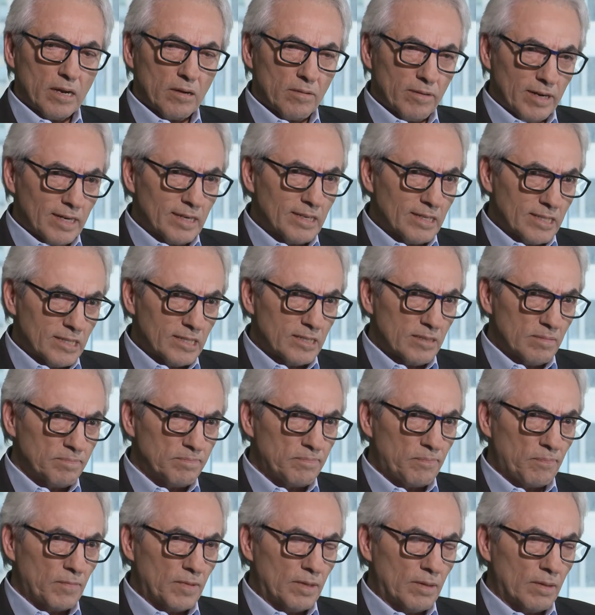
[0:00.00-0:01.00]
greatest,
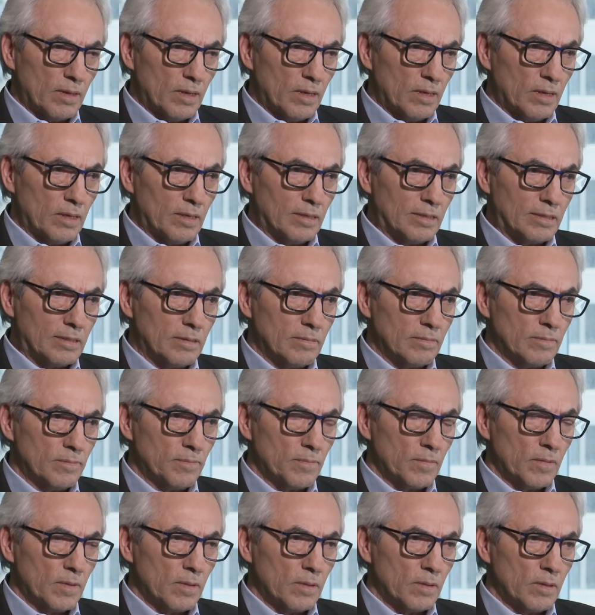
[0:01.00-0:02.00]
uh,
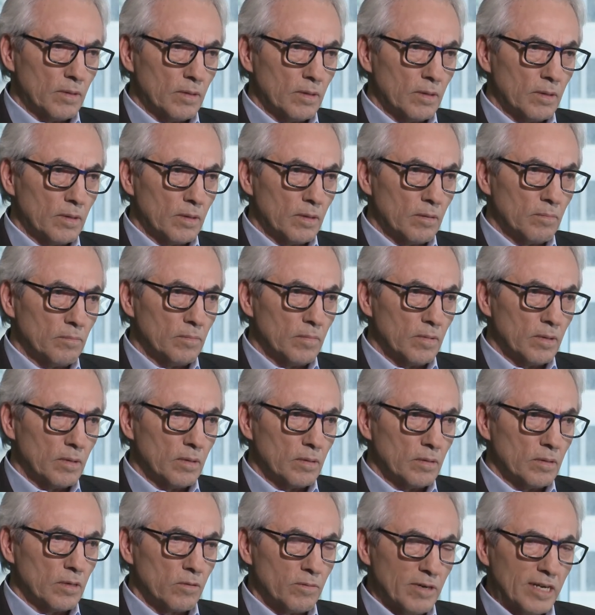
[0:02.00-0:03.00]

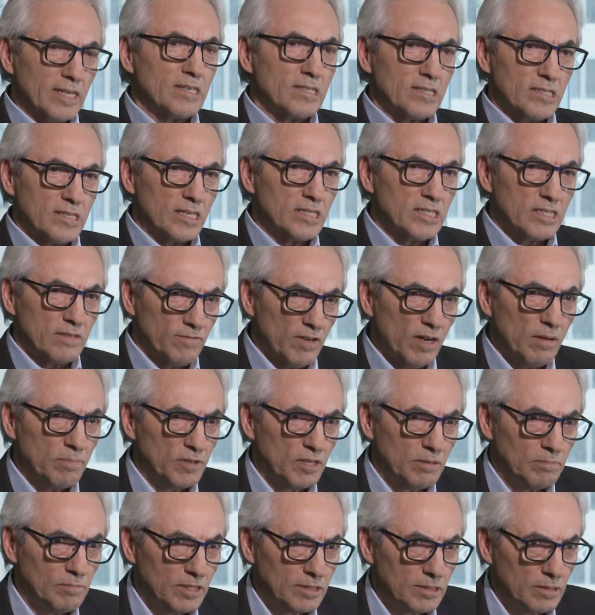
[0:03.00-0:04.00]
the greatest sense of
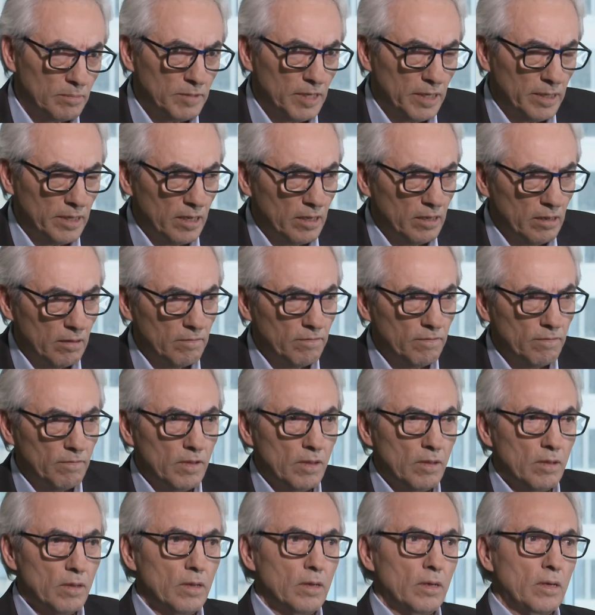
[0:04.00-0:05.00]
optimism I have,
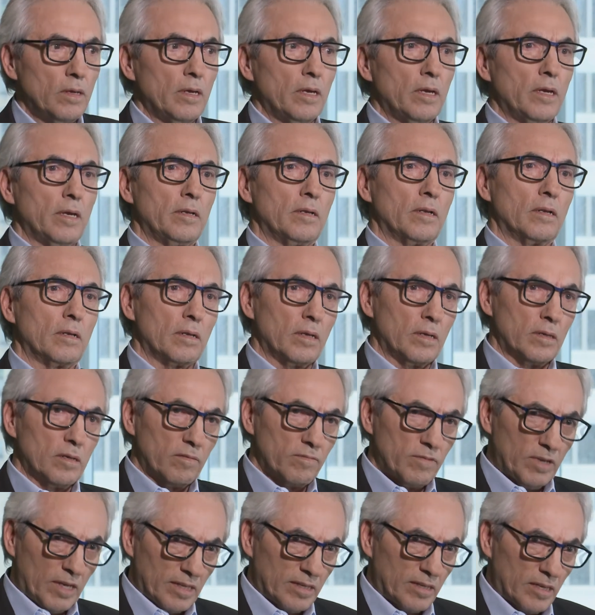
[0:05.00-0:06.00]
and
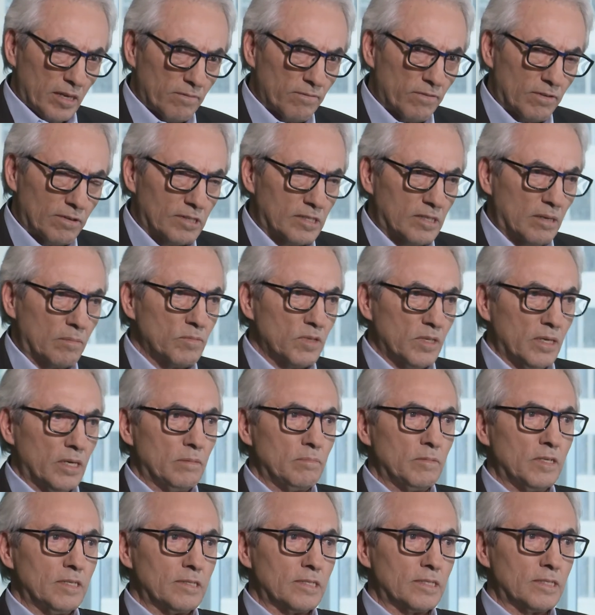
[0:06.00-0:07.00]
I've had that for some
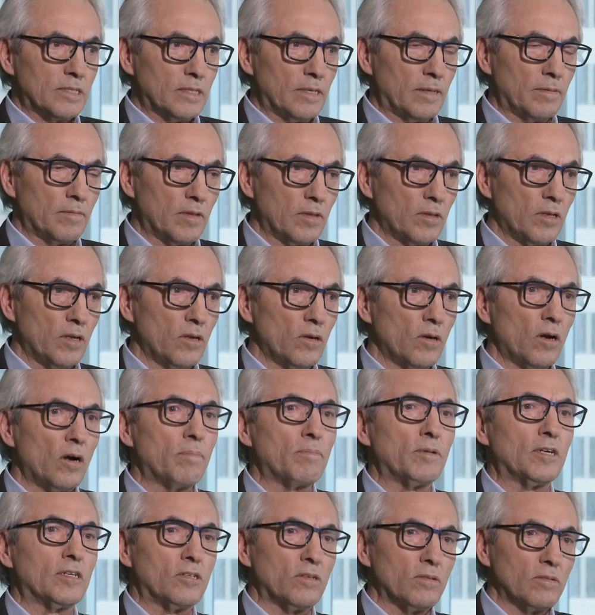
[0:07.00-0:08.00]
time, is the
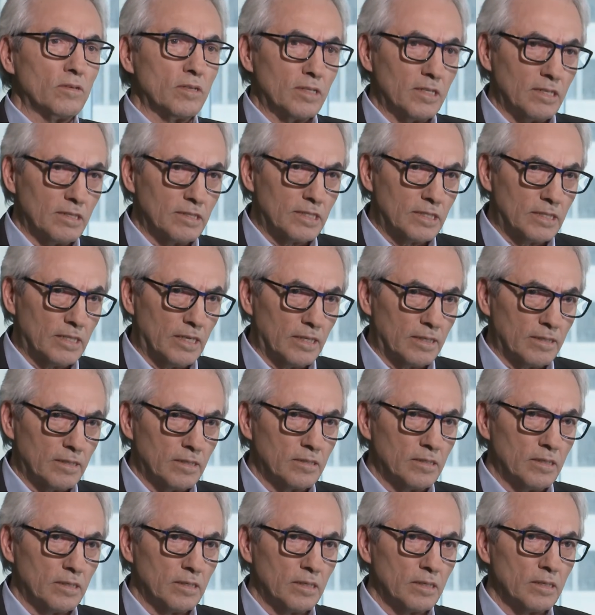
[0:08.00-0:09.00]
opportunities
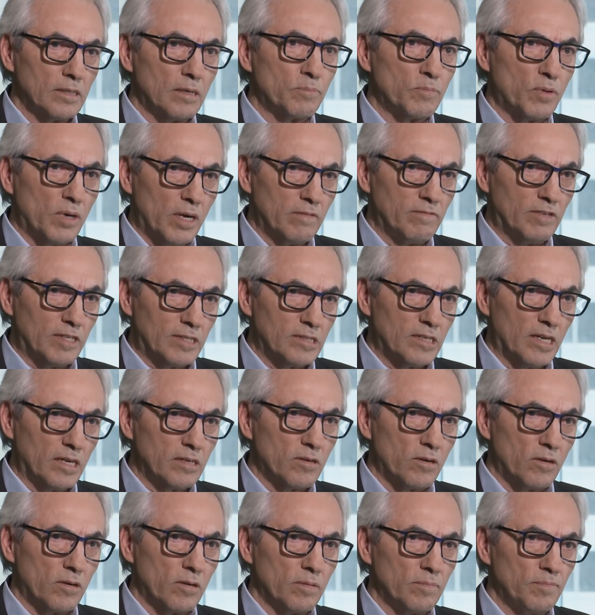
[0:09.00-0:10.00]
that uh, the private
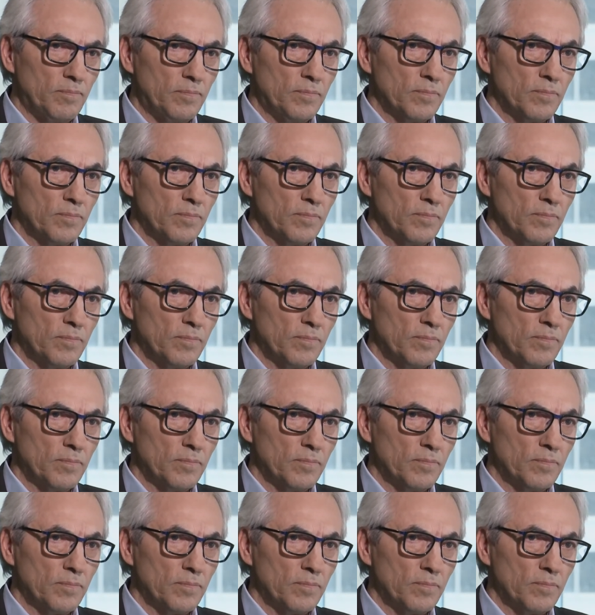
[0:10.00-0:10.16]
sector